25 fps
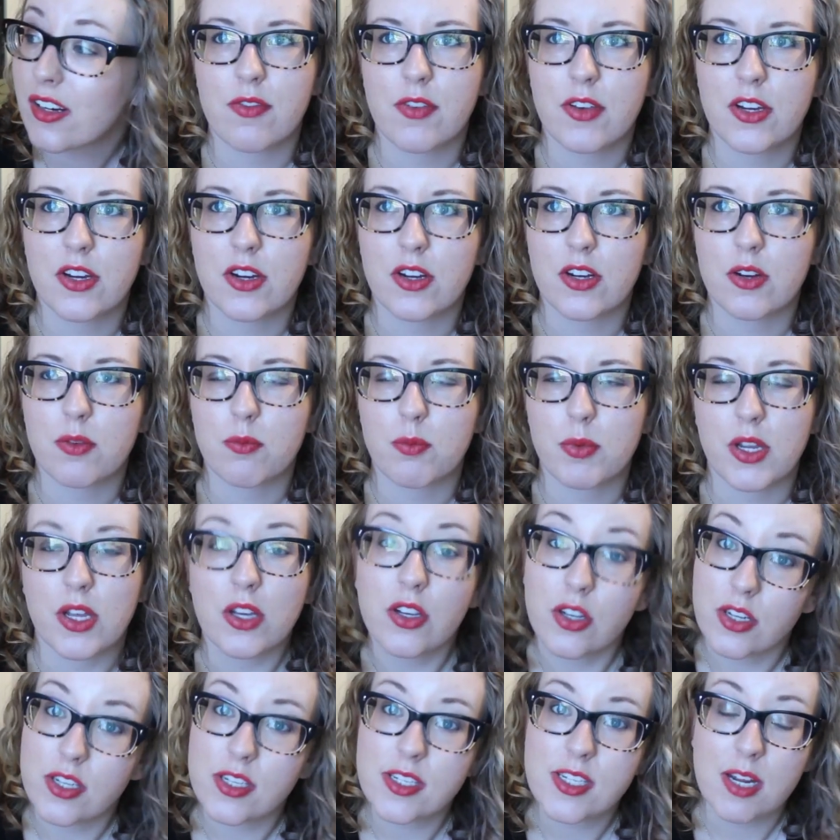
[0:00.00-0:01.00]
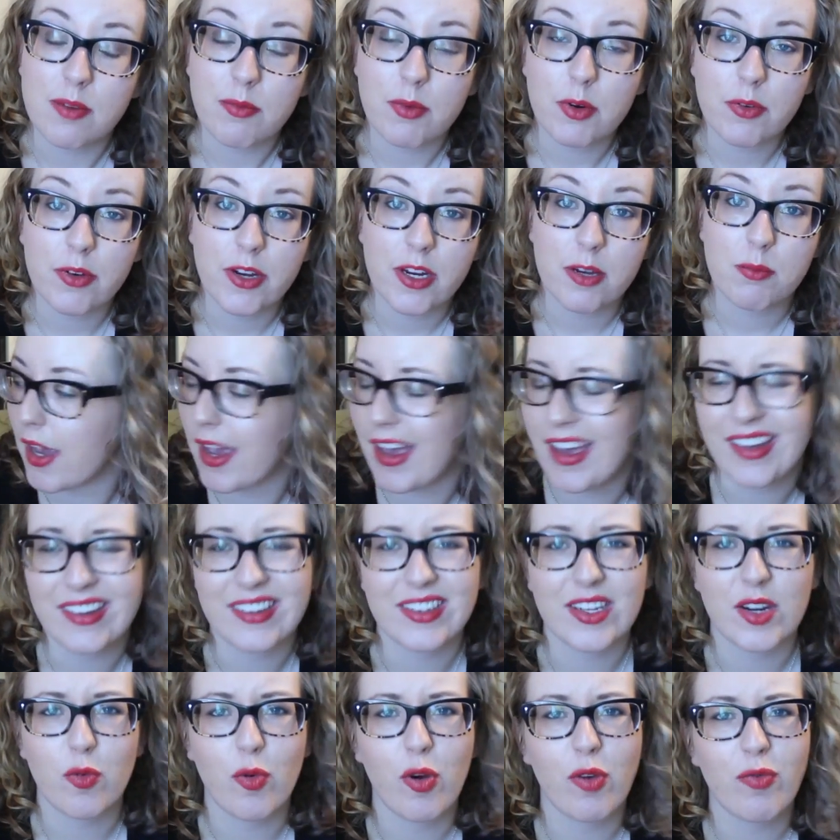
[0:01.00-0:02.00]
I figured it'd be a good summer read
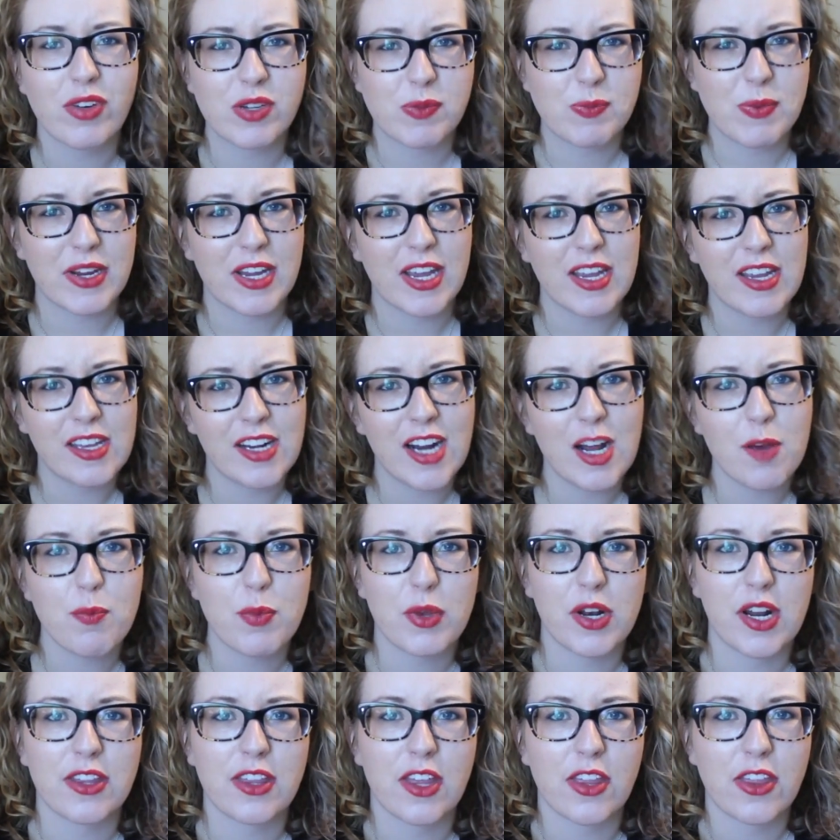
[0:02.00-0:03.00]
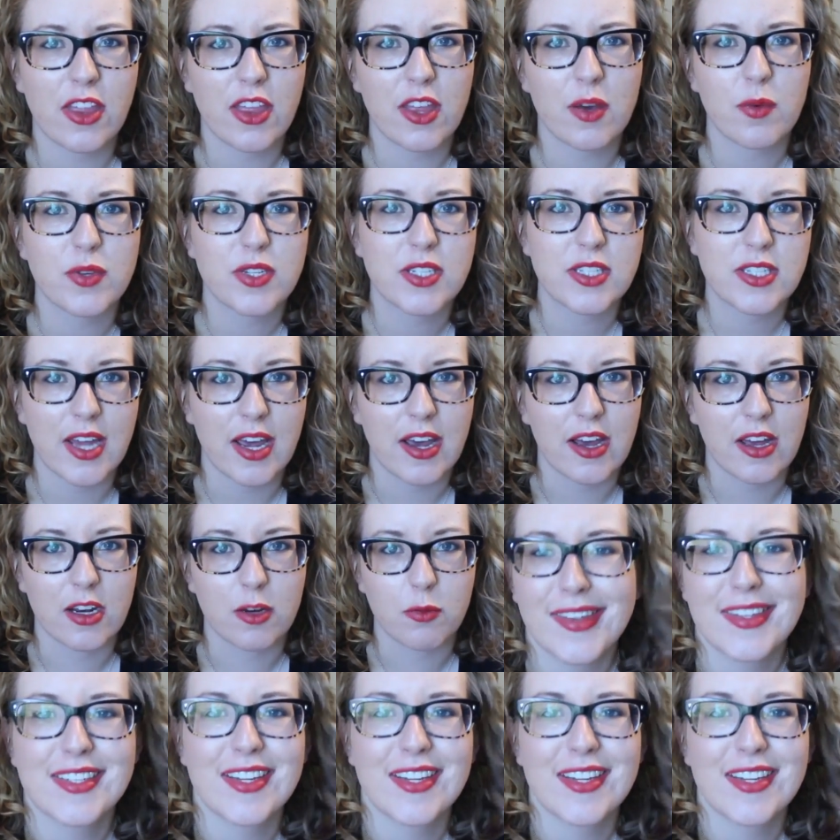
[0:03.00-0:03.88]
and no one was picking it up and I thought that, that was sad.